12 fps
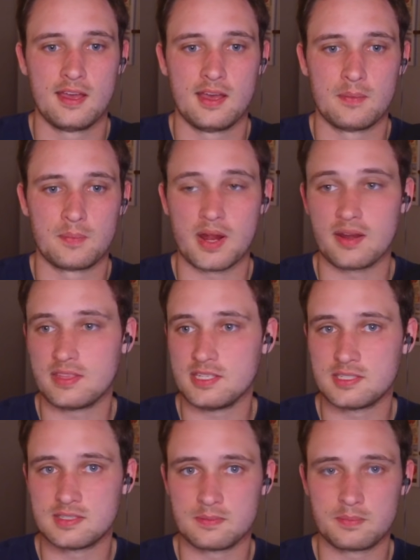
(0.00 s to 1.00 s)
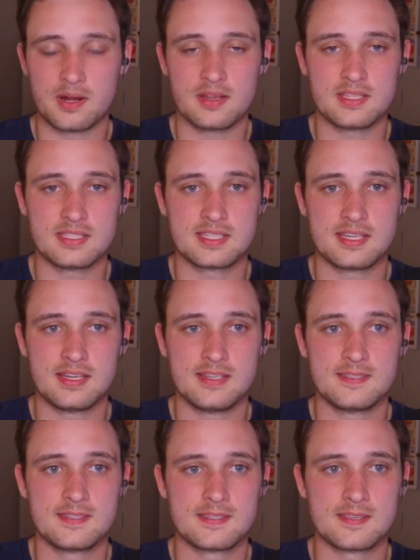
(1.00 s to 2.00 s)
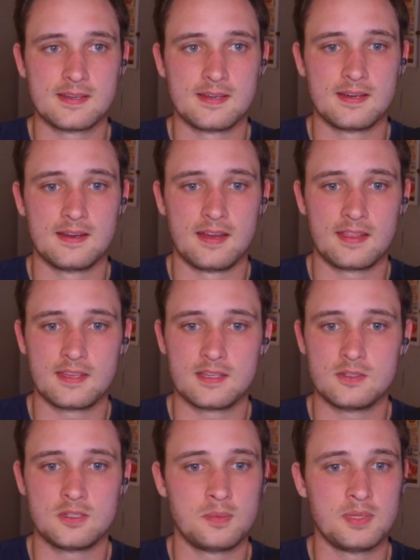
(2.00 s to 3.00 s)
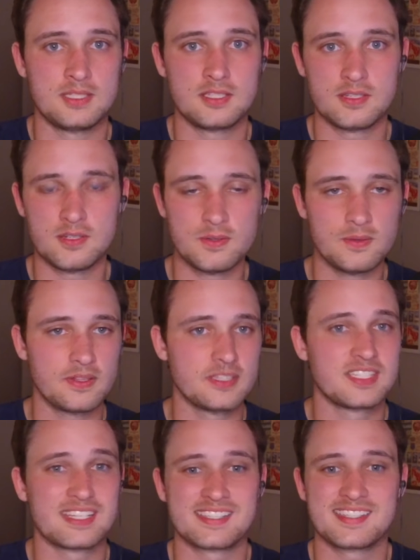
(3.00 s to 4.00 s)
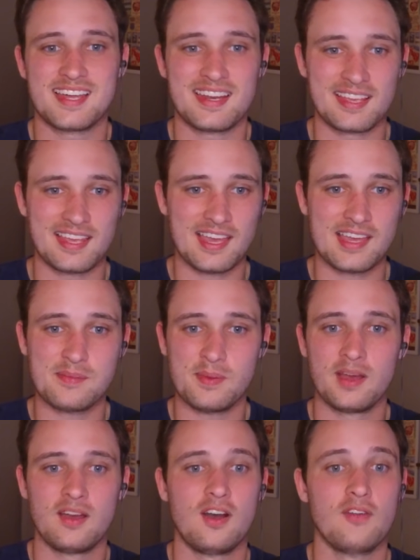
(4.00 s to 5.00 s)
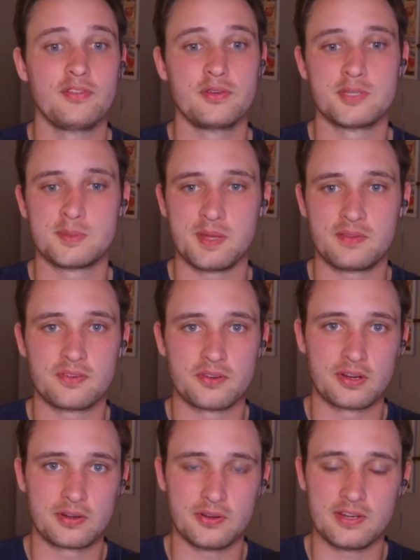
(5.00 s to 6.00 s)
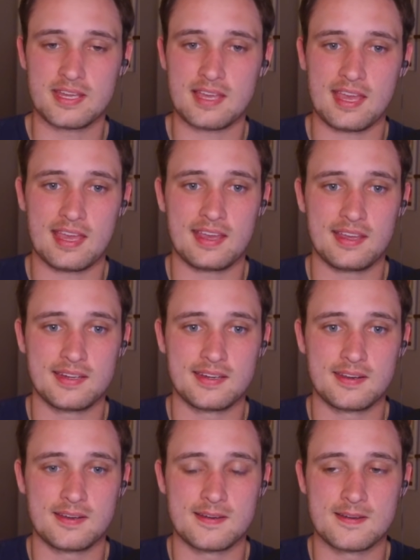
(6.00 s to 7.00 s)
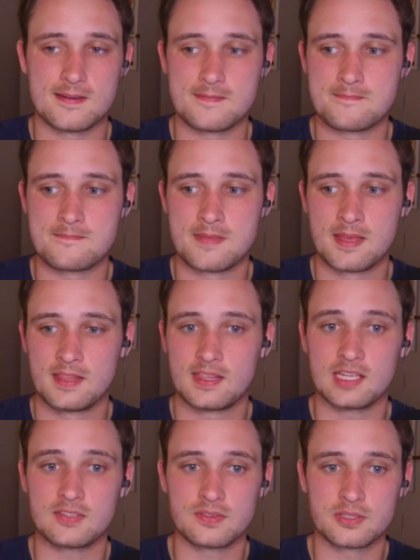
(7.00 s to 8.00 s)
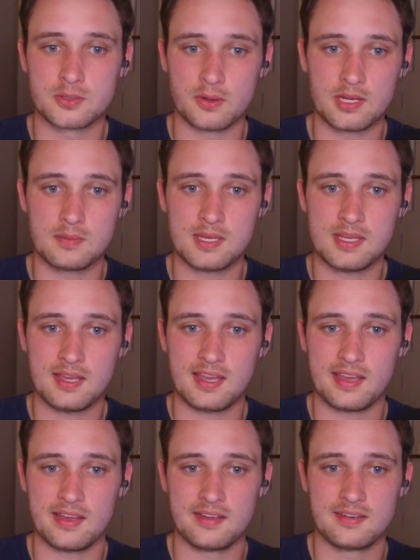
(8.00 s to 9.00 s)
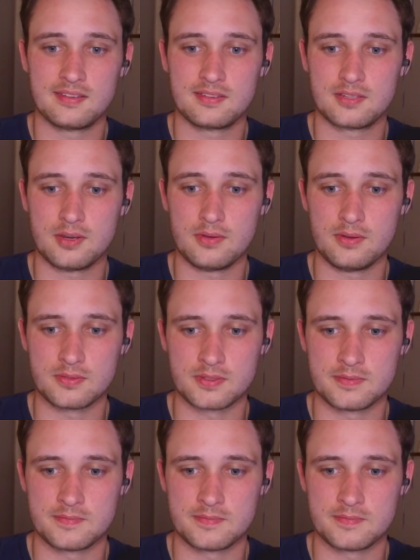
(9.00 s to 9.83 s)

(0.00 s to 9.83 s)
proud of these kids. I think you should be too. This is an exciting game. Hopefully it was big for recruiting, and thanks for joining me, and go Noles.